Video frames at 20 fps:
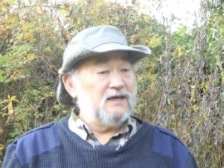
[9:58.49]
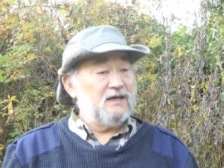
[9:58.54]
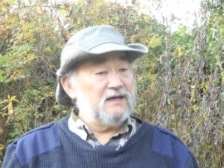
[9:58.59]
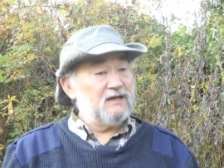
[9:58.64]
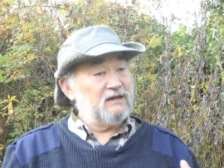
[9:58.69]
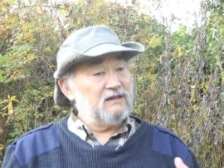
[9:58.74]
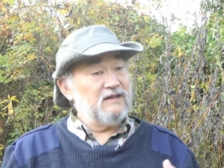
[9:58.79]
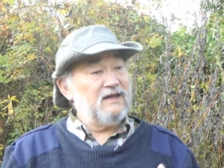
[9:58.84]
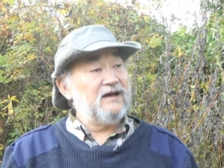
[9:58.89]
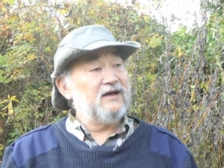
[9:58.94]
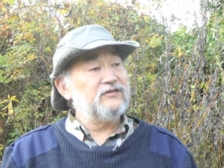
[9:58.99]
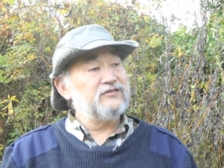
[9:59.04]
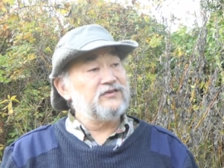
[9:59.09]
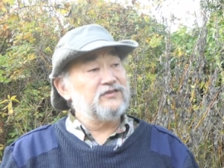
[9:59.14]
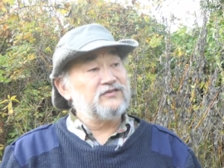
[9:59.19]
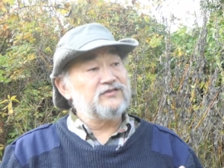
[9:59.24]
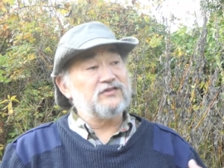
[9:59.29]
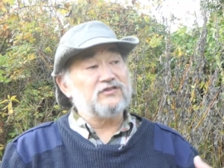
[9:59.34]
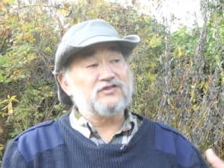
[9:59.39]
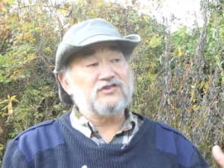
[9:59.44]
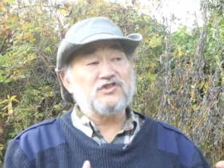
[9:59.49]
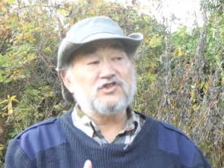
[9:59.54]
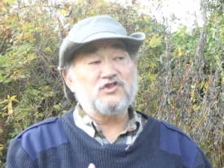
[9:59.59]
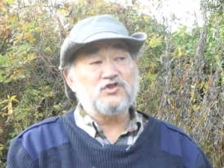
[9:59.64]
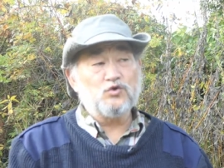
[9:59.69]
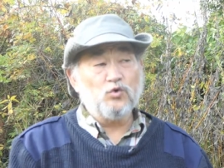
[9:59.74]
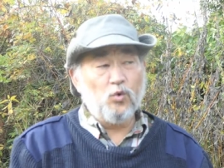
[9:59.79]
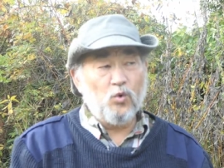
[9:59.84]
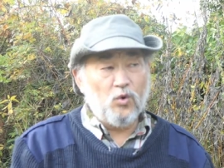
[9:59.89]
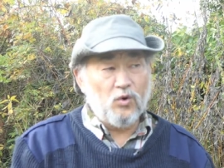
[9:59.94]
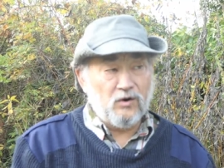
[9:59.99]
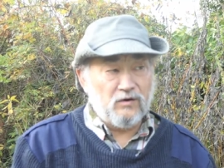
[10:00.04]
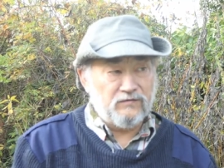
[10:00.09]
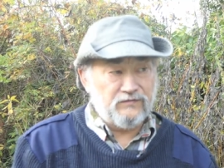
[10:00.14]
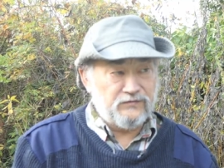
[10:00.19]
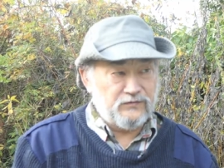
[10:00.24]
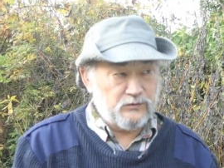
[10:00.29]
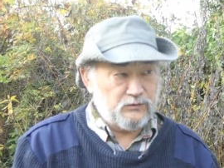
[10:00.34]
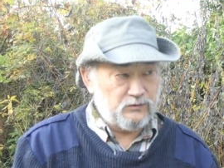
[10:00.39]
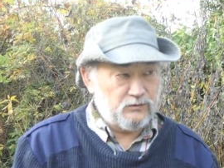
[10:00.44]
It allows us to store
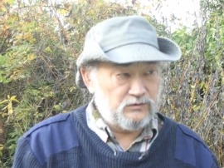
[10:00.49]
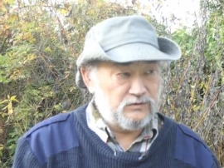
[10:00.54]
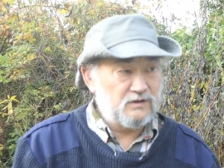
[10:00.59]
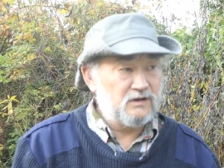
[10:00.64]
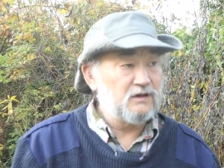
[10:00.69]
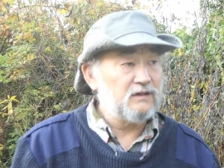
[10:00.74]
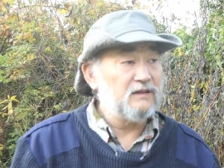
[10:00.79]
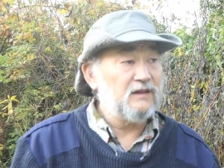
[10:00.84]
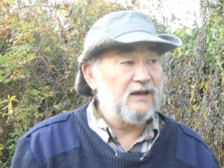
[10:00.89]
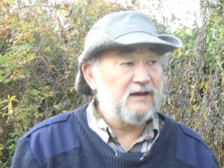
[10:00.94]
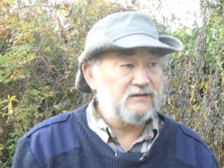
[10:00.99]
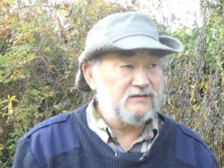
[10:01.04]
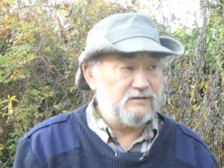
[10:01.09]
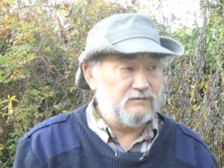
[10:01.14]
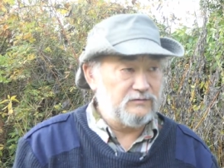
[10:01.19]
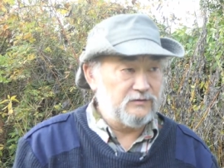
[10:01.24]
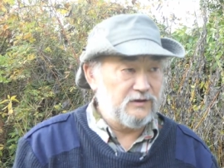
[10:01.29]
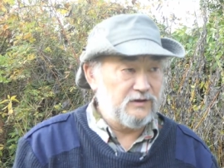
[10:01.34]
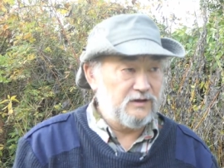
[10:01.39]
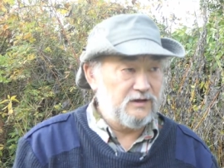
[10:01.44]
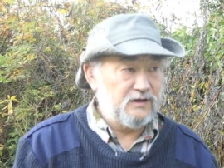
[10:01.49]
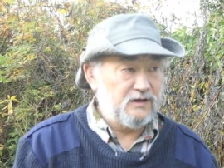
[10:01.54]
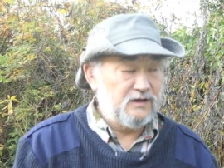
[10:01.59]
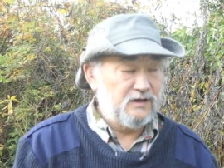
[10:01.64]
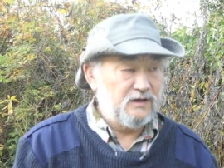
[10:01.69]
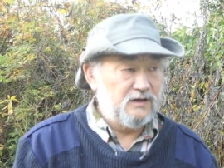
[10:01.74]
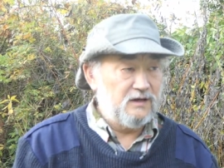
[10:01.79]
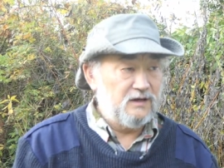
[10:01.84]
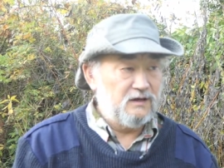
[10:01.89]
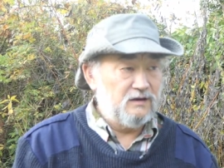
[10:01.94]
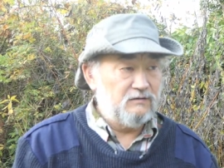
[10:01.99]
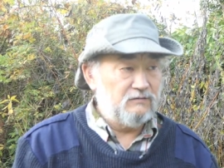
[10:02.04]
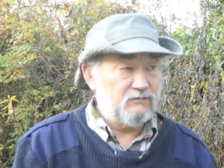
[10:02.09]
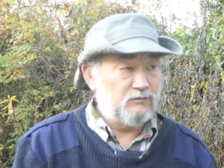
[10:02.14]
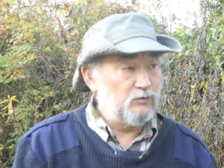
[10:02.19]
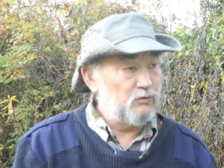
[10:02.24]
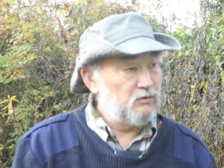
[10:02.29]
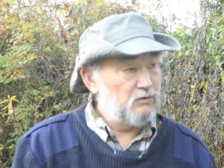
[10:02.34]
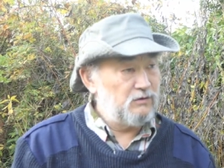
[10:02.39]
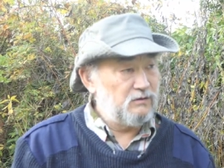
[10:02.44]
food collectively
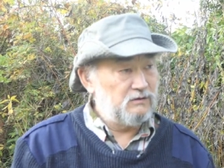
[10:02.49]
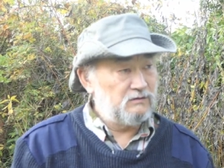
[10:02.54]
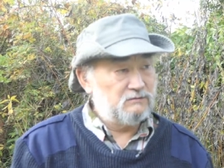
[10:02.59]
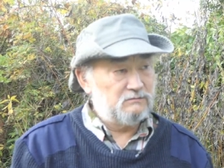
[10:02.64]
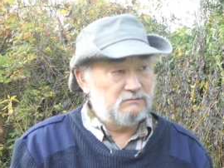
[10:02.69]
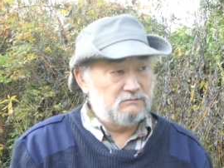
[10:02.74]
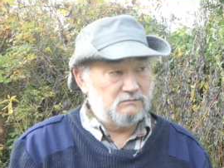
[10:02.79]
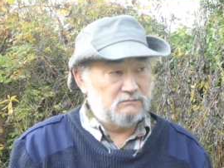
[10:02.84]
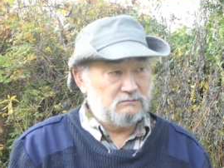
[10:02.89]
for